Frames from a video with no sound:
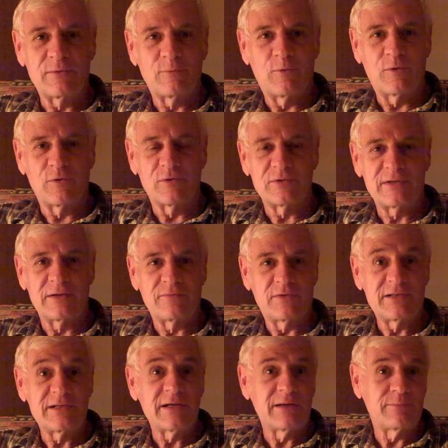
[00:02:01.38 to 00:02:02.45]
wars. At the
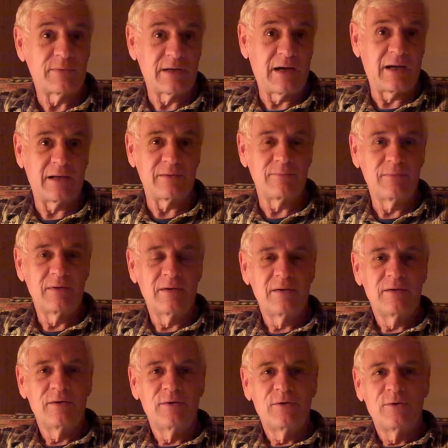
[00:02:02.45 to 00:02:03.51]
same time,
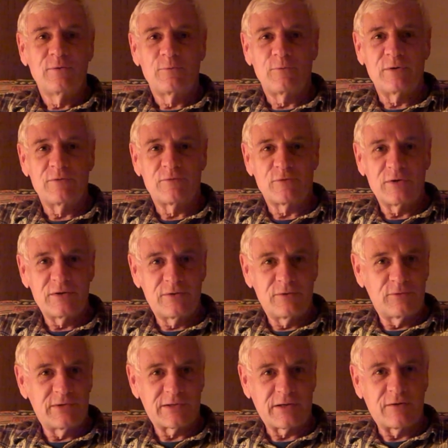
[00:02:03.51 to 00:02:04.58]
we've
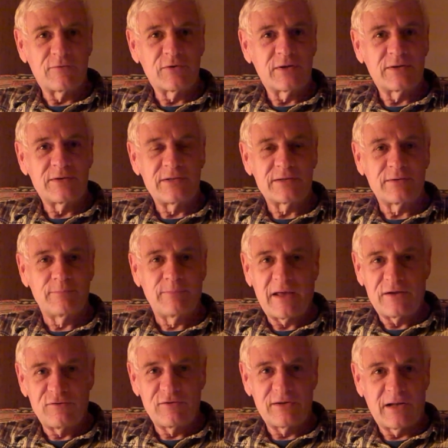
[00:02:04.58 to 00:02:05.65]
reduced governance to
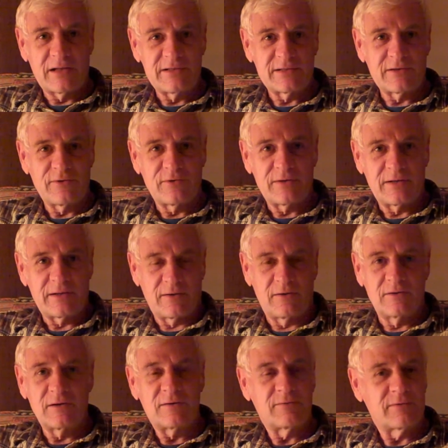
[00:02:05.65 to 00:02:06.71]
managing austerity at all
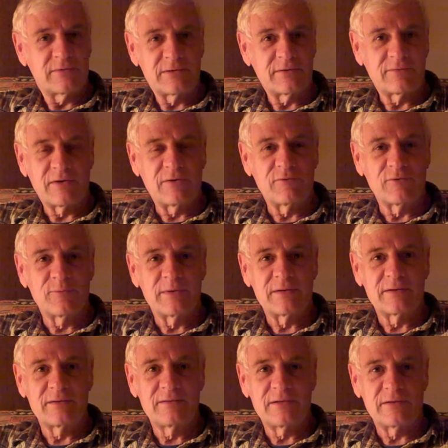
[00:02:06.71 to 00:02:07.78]
levels of government.
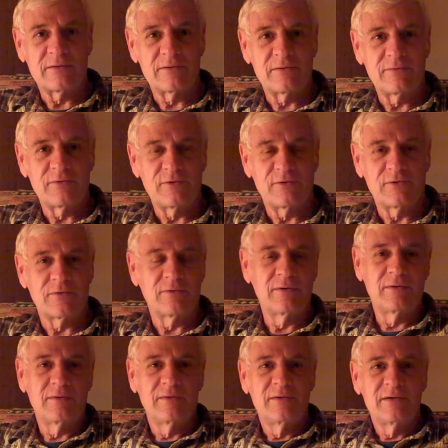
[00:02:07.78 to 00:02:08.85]
So if you're
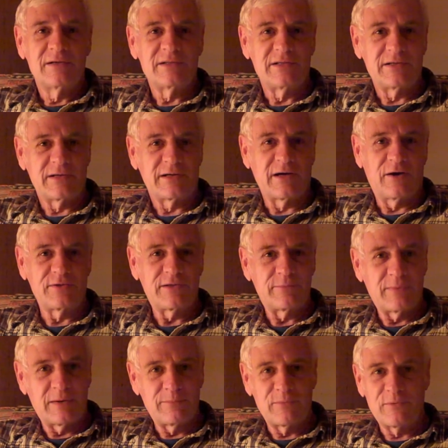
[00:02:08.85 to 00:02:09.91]
a city council
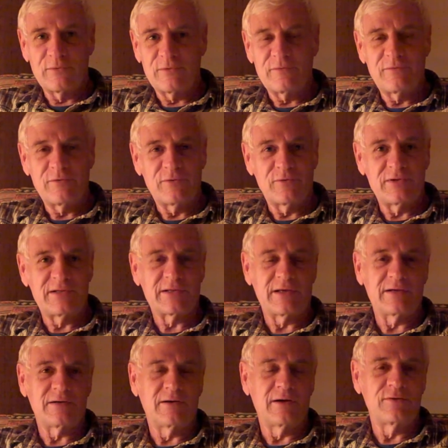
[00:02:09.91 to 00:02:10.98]
member, if you're a
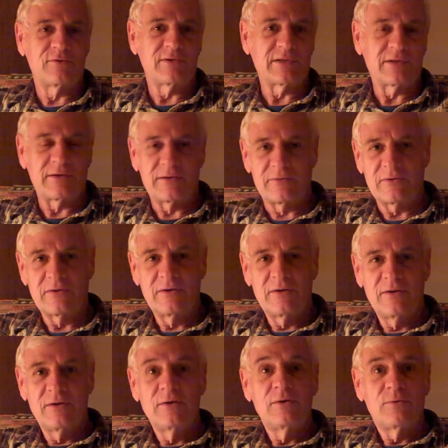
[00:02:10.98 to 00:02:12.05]
state legislator,
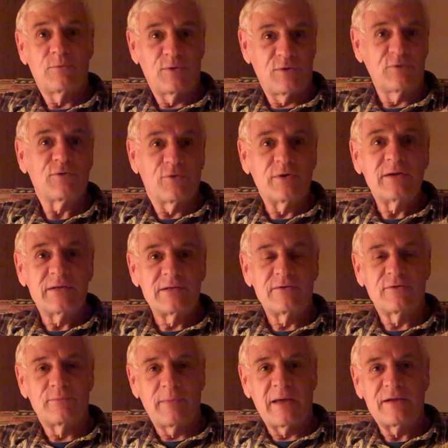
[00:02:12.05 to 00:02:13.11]
what you're doing is
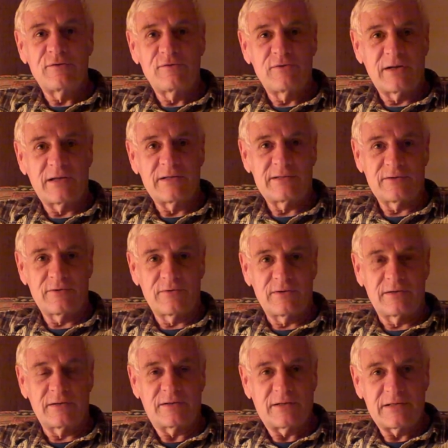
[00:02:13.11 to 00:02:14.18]
you're managing austerity,
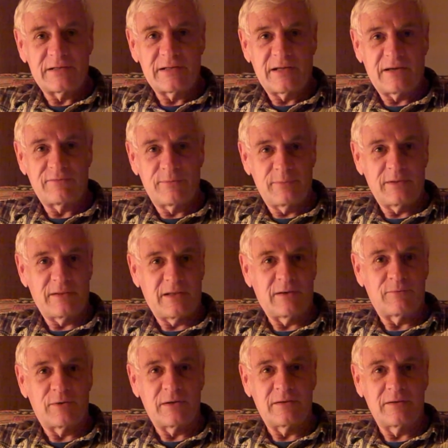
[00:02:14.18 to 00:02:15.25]
and it doesn't have to be that
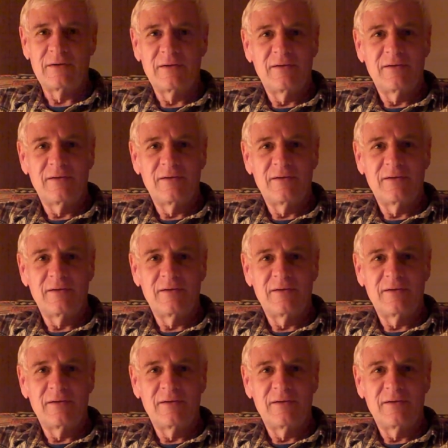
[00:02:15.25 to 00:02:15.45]
way.